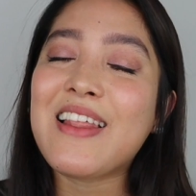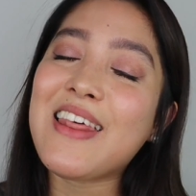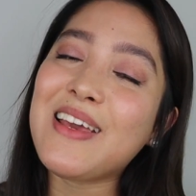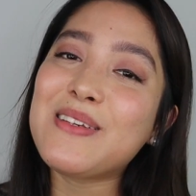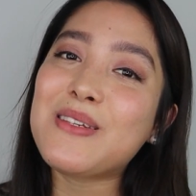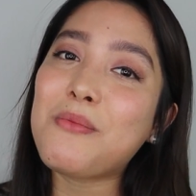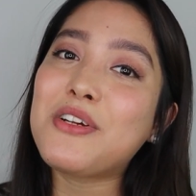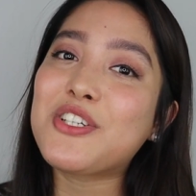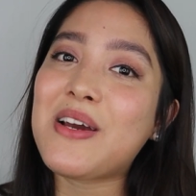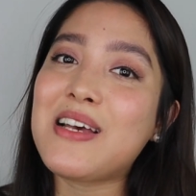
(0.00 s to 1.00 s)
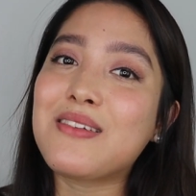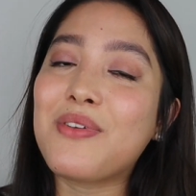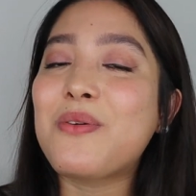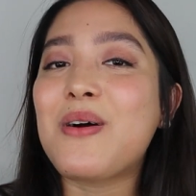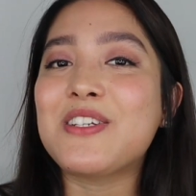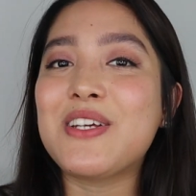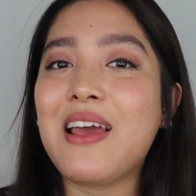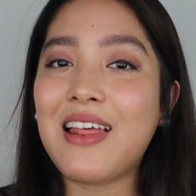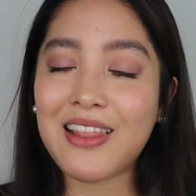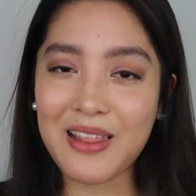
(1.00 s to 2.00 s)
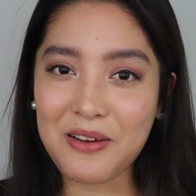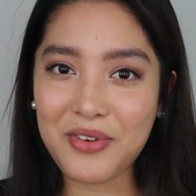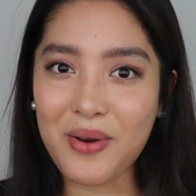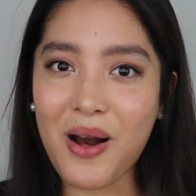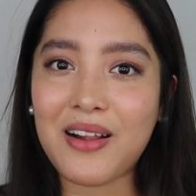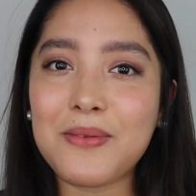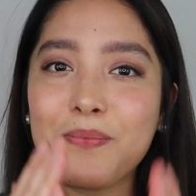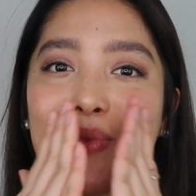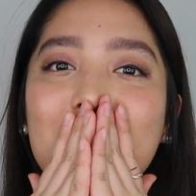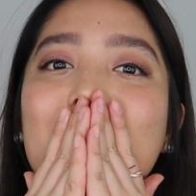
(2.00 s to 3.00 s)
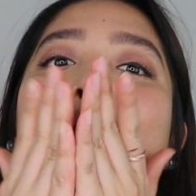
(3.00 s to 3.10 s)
Thank you so much guys for watching, and love you all.